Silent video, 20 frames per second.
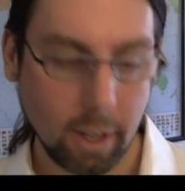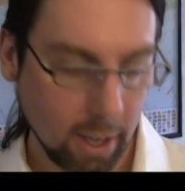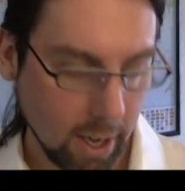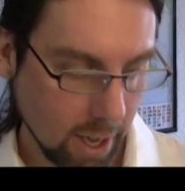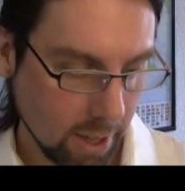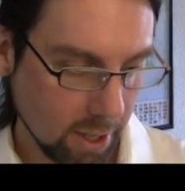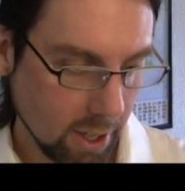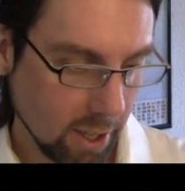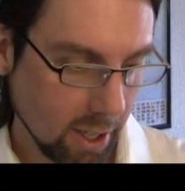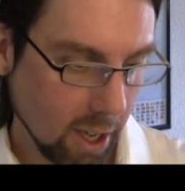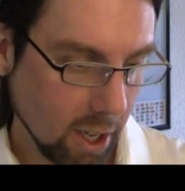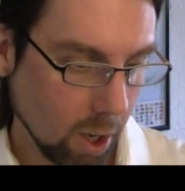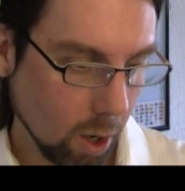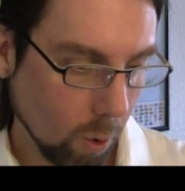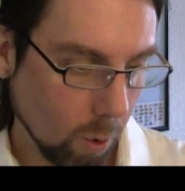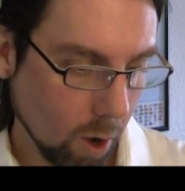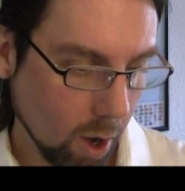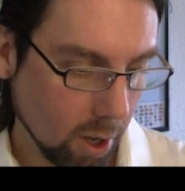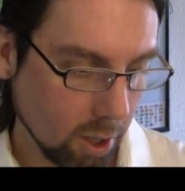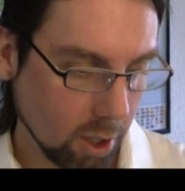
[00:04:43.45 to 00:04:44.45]
And then they
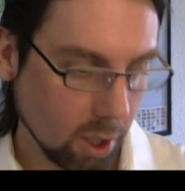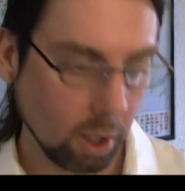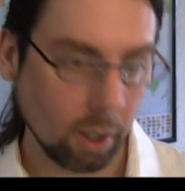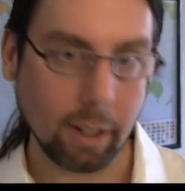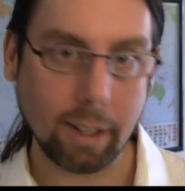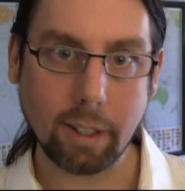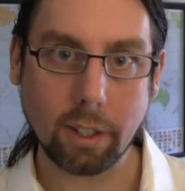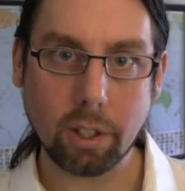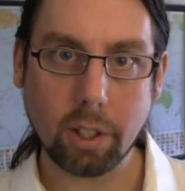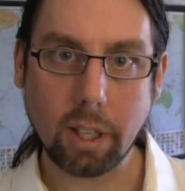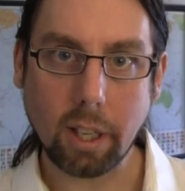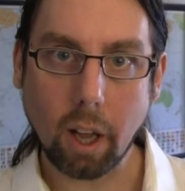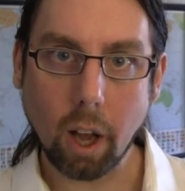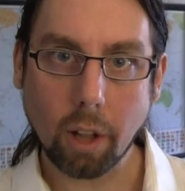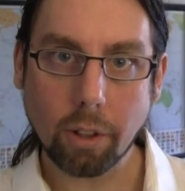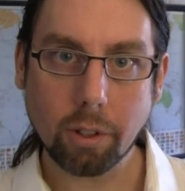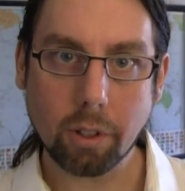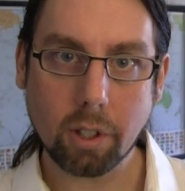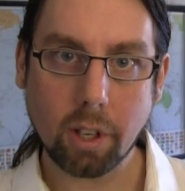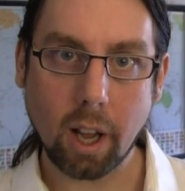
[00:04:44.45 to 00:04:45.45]
go on to list the
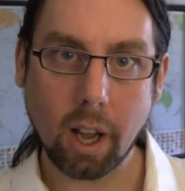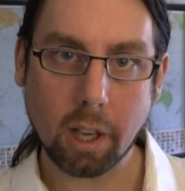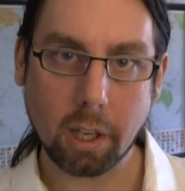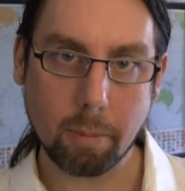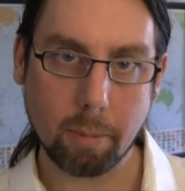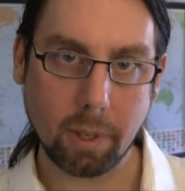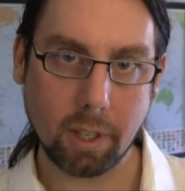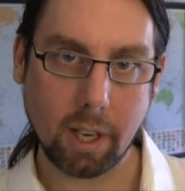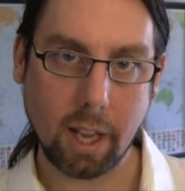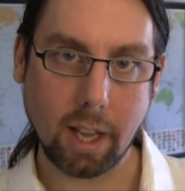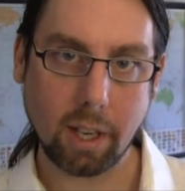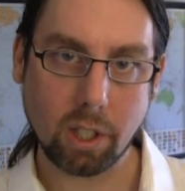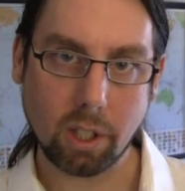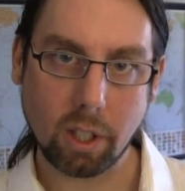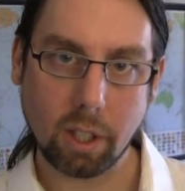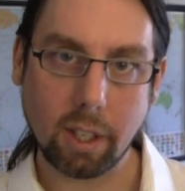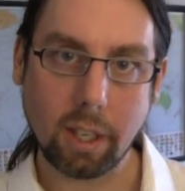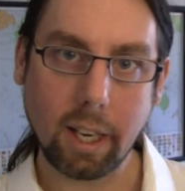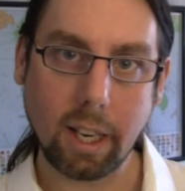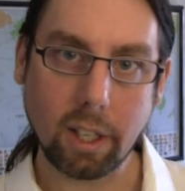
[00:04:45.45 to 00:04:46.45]
other
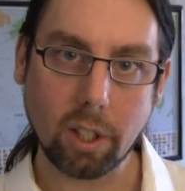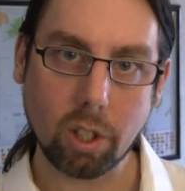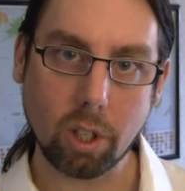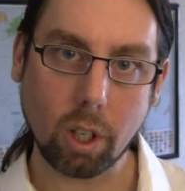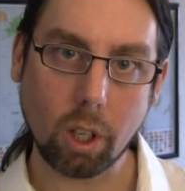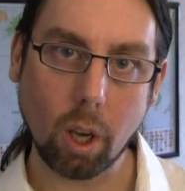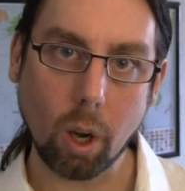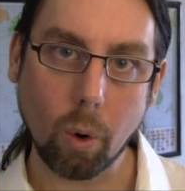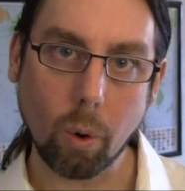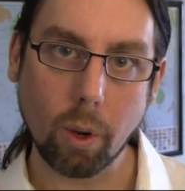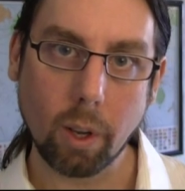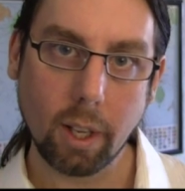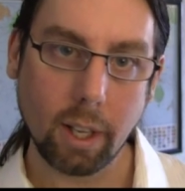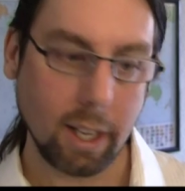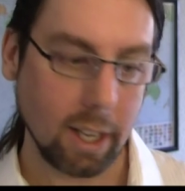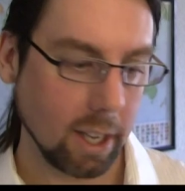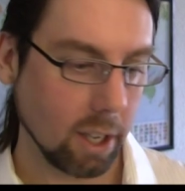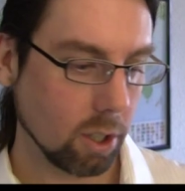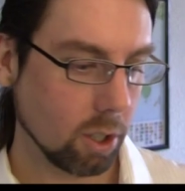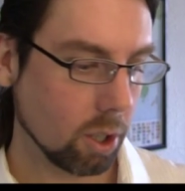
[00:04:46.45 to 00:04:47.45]
documentation that needs to go
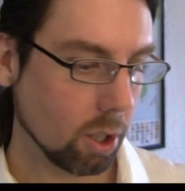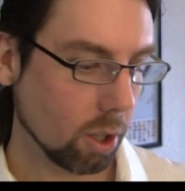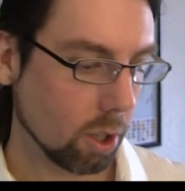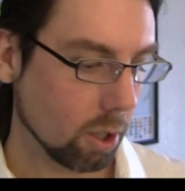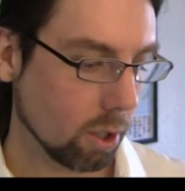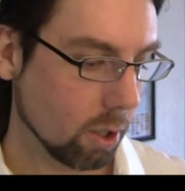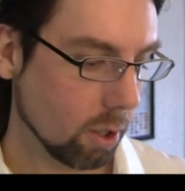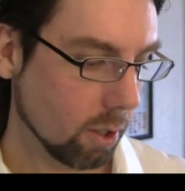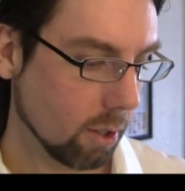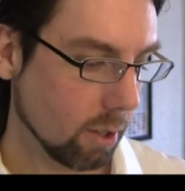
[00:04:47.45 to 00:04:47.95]
into to